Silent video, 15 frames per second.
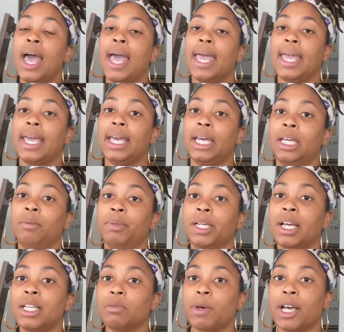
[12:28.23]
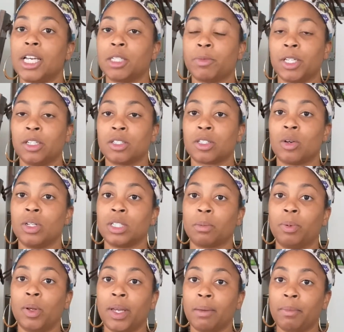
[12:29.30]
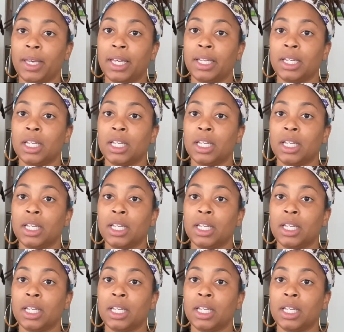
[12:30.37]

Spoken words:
And because my husband is on deployment,